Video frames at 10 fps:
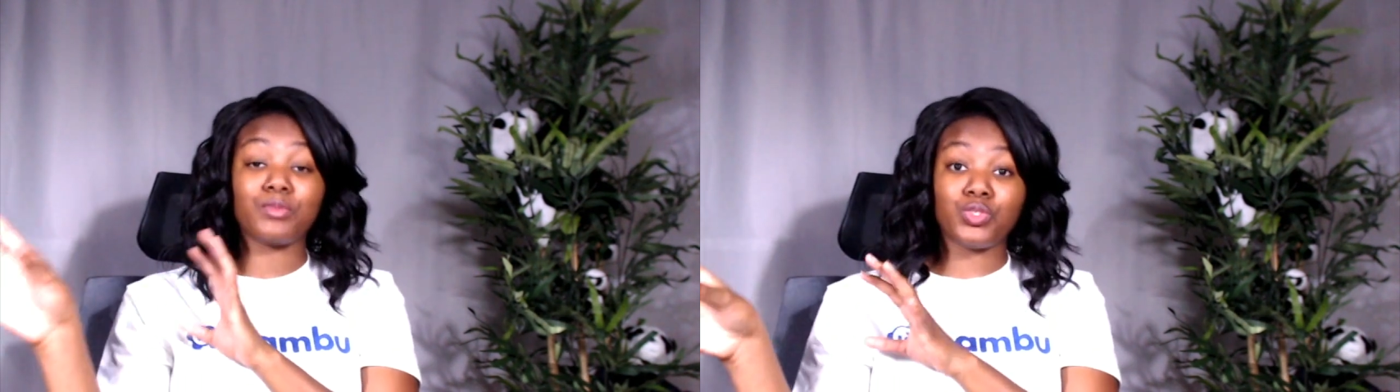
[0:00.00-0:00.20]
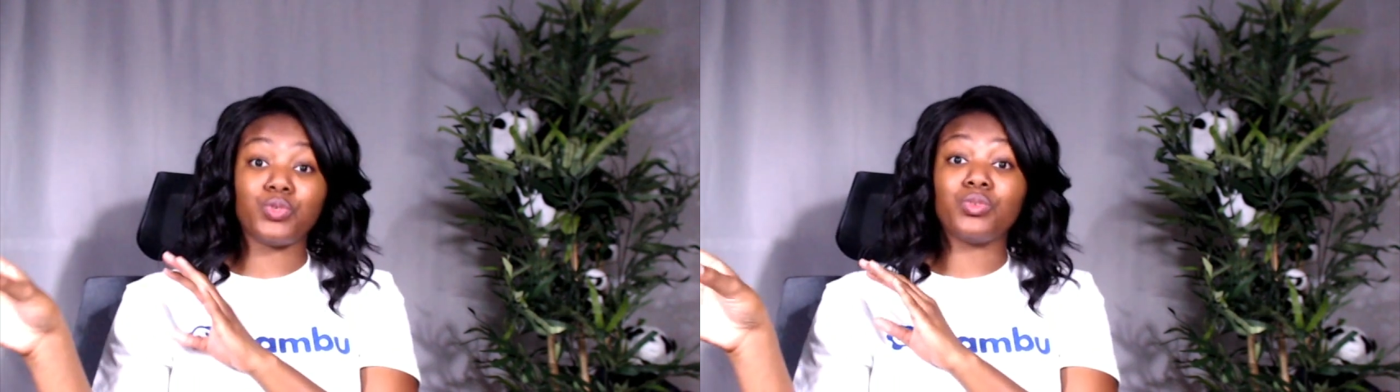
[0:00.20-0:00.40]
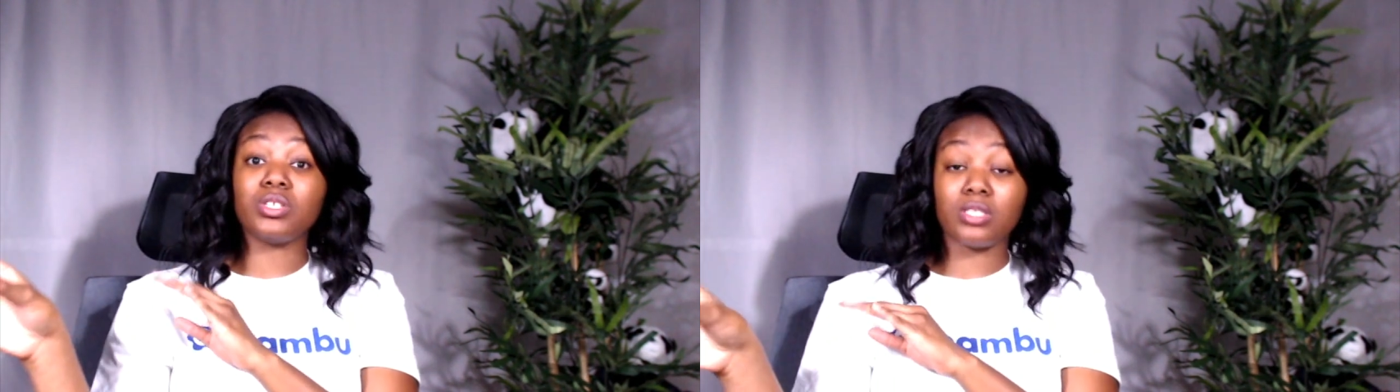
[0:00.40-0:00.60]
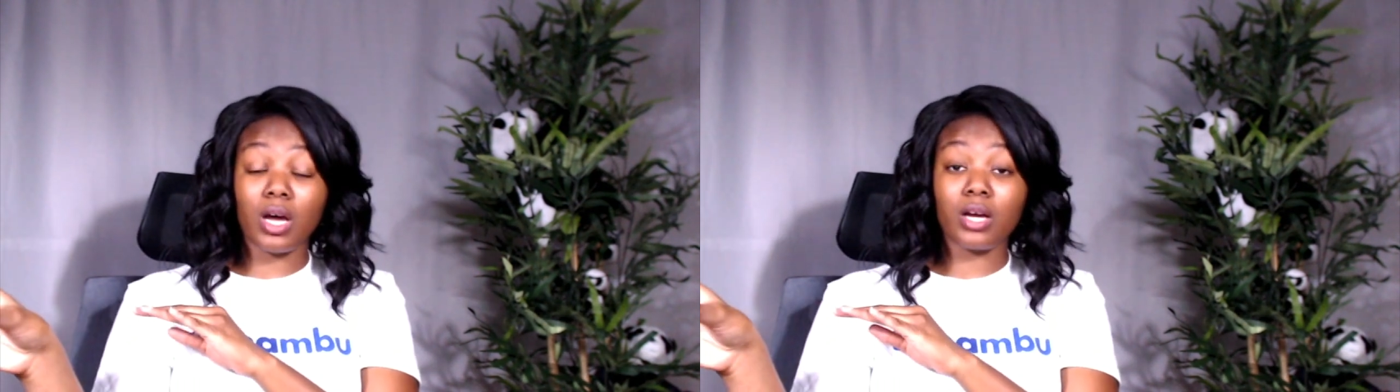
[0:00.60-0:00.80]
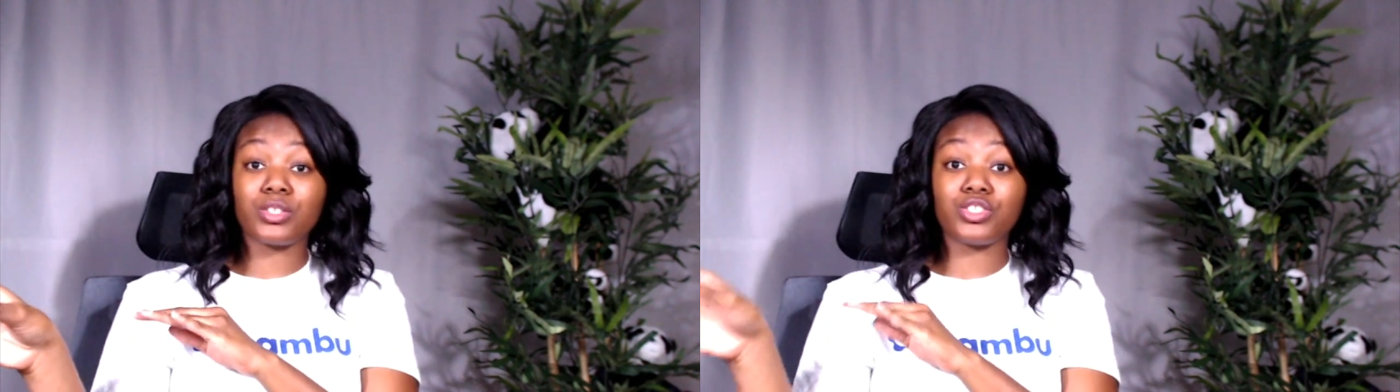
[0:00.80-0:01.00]
to the
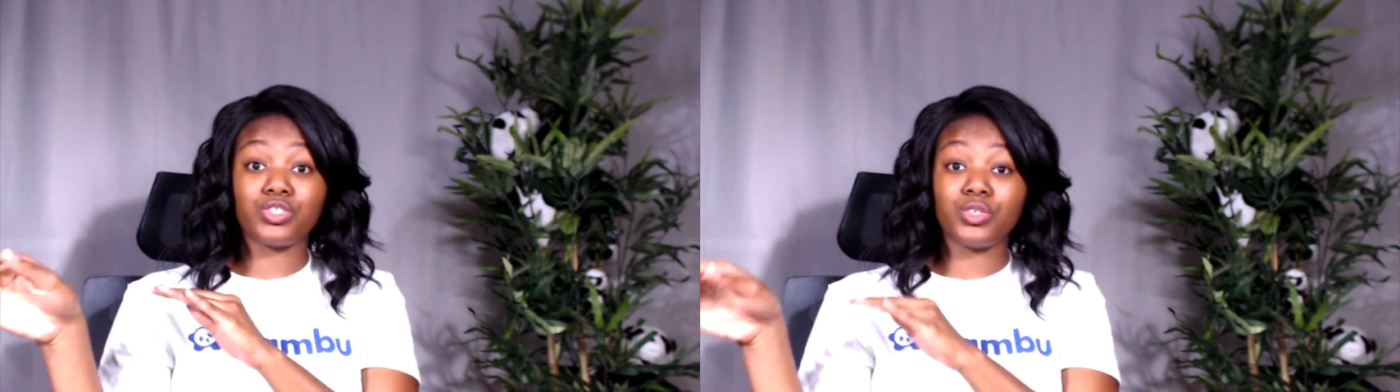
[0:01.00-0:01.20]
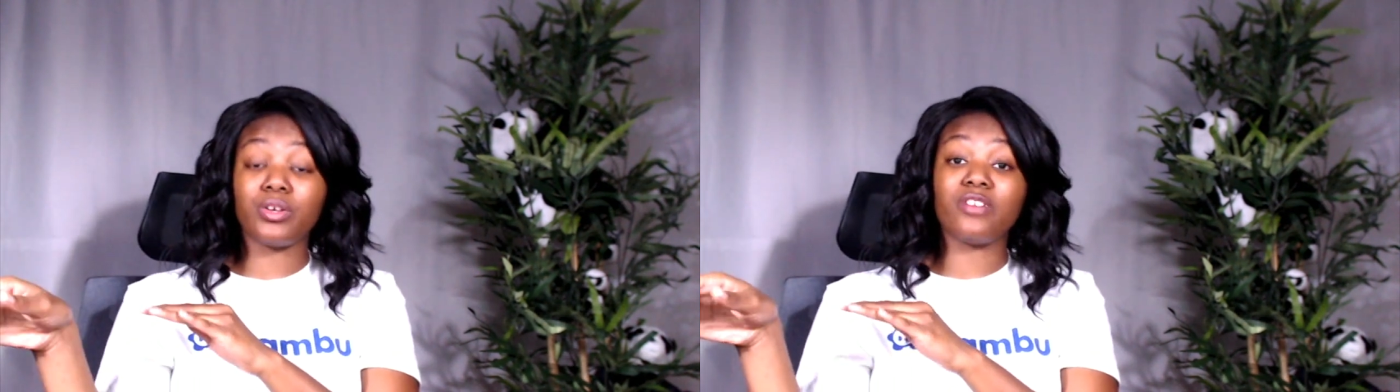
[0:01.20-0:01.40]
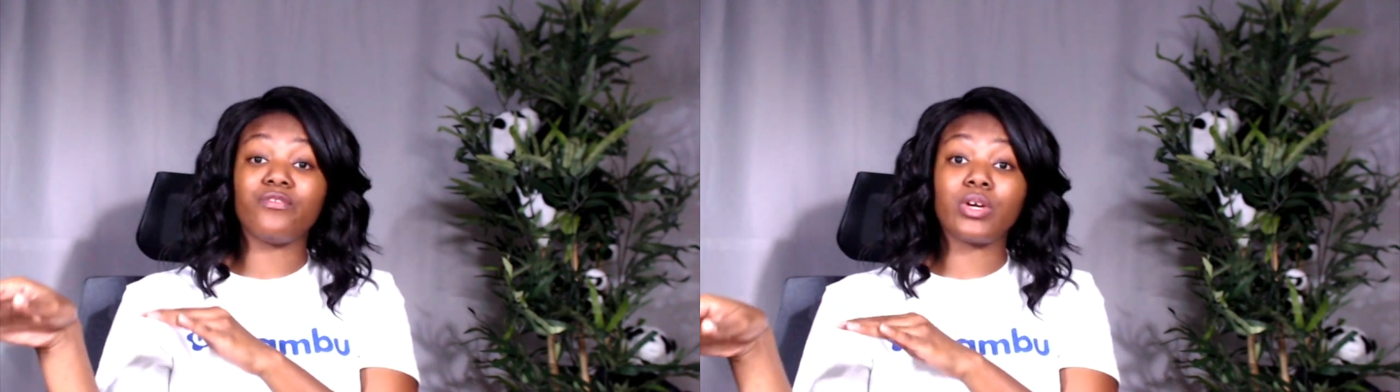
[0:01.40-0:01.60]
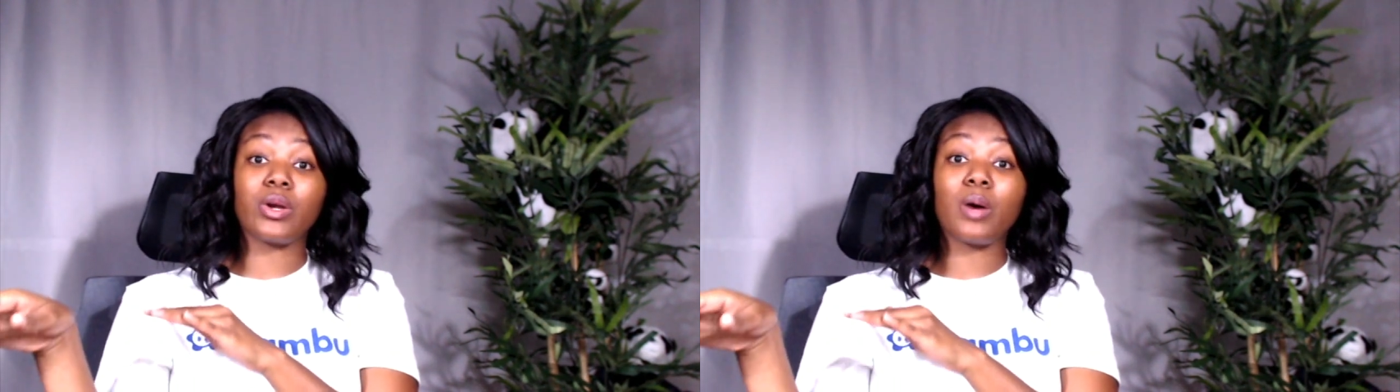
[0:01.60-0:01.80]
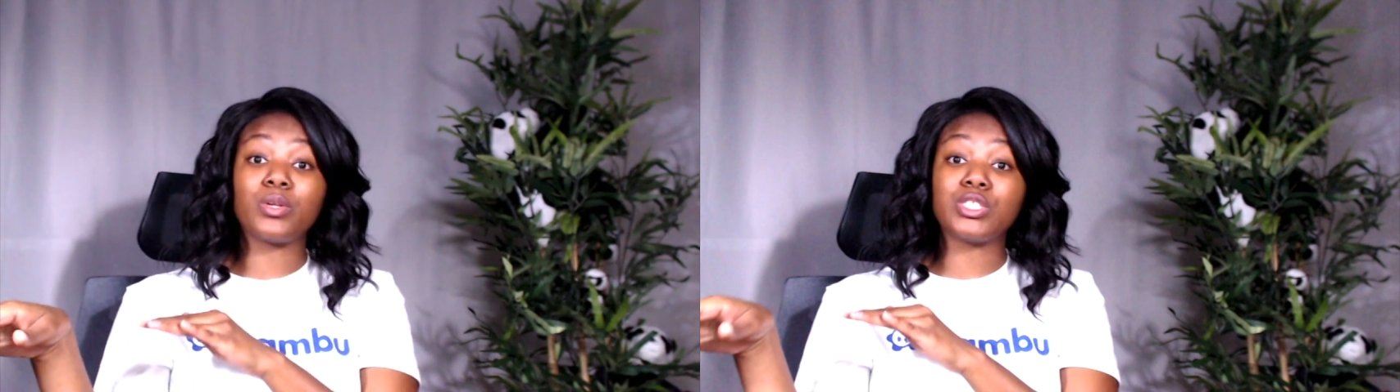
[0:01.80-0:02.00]
doctor so you can figure out
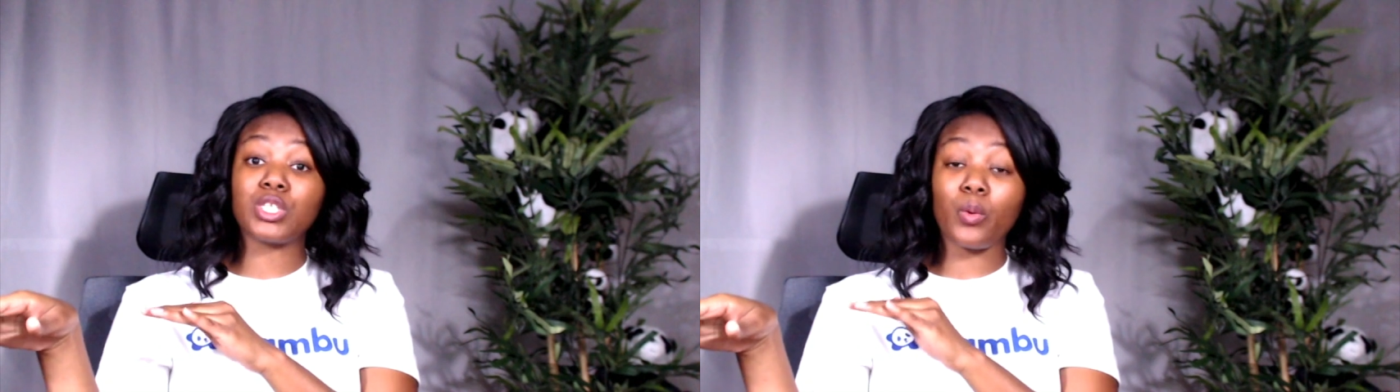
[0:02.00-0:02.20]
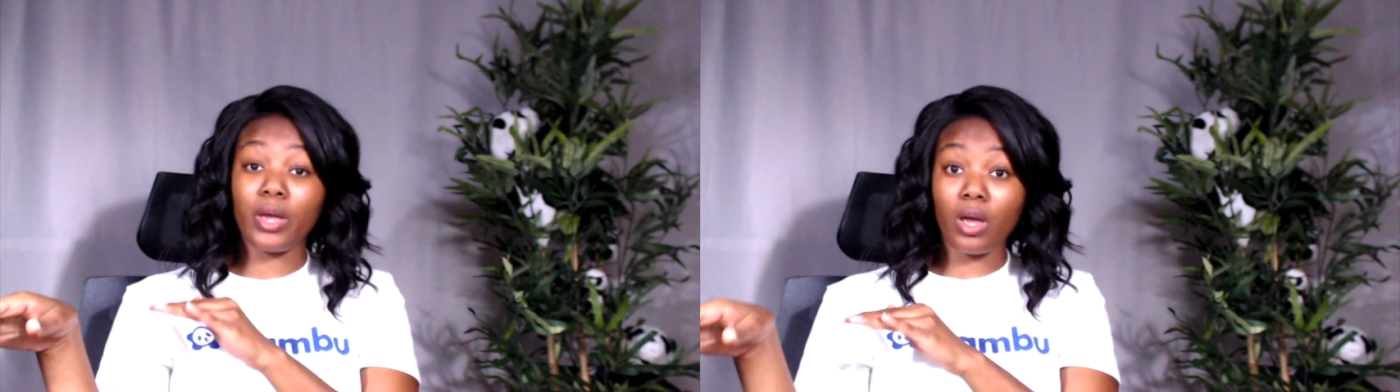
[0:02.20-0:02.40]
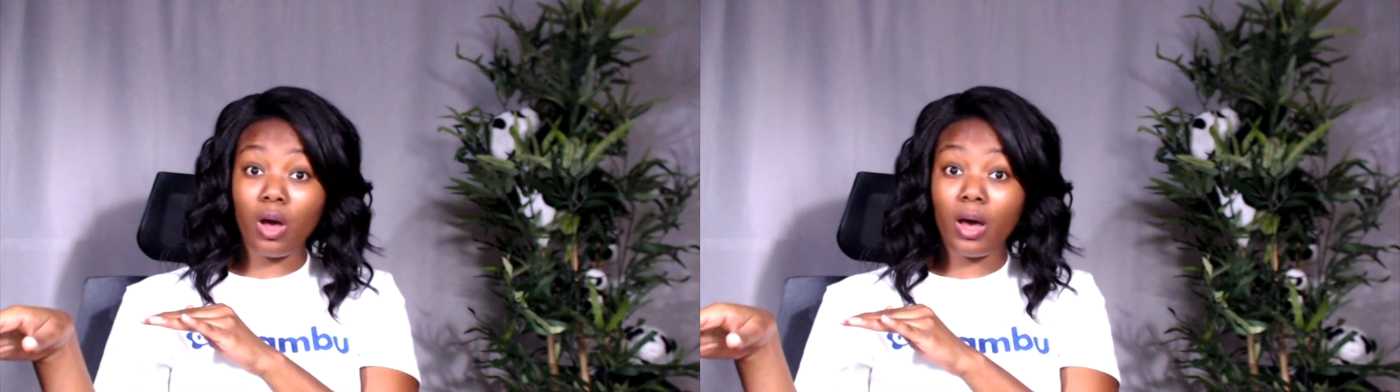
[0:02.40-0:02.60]
what's going on,